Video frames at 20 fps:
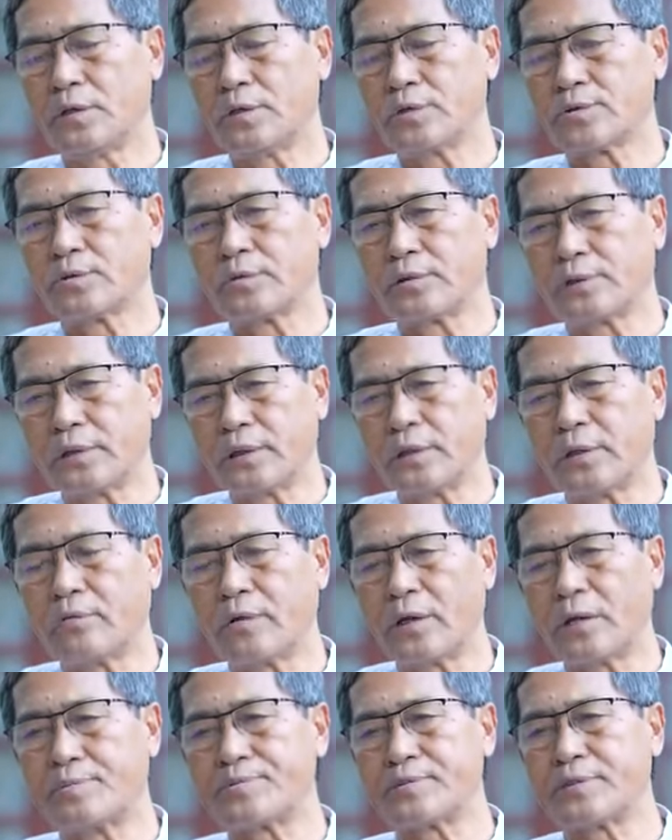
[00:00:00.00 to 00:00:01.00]
So there
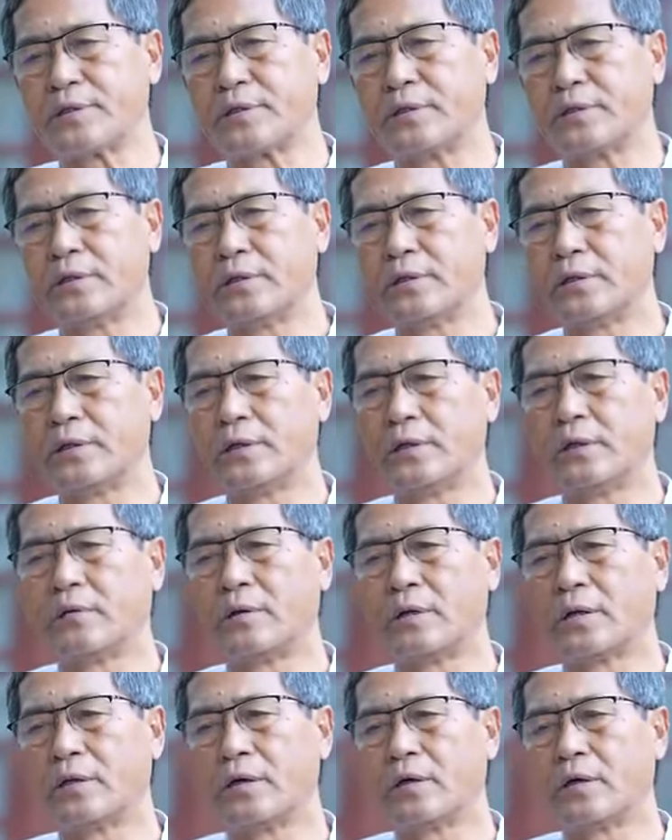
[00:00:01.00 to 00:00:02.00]
we have seen in
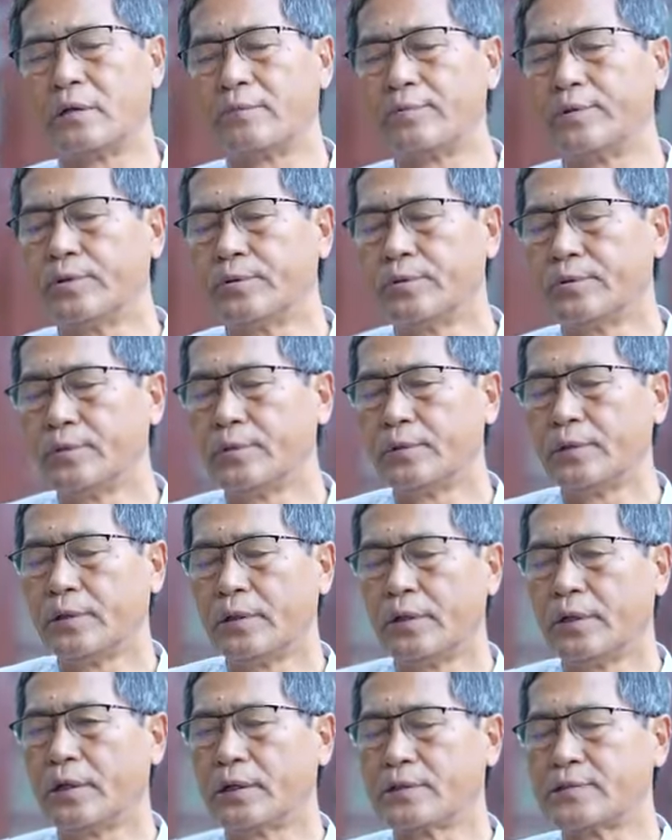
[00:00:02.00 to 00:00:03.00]
our review
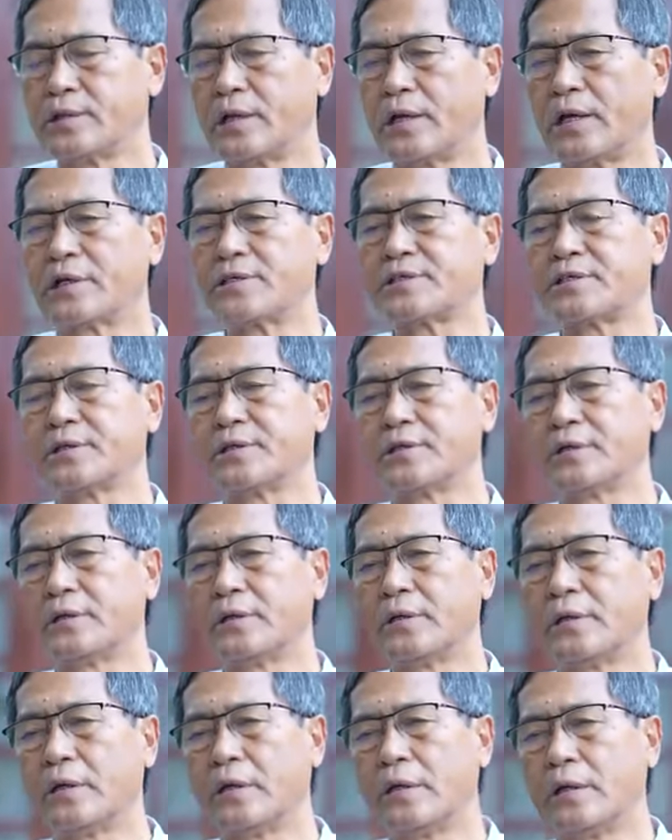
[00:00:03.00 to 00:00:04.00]
in last election
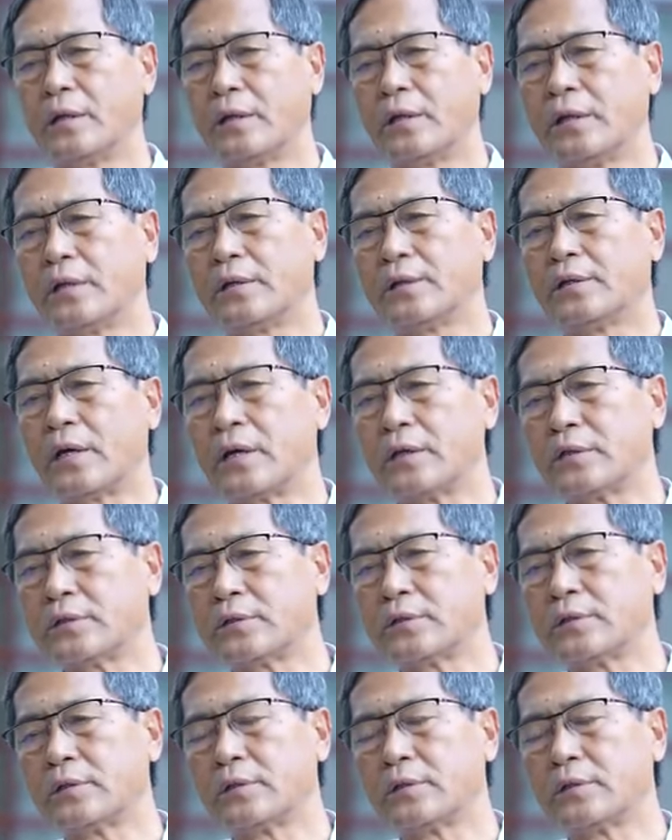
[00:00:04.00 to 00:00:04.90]
that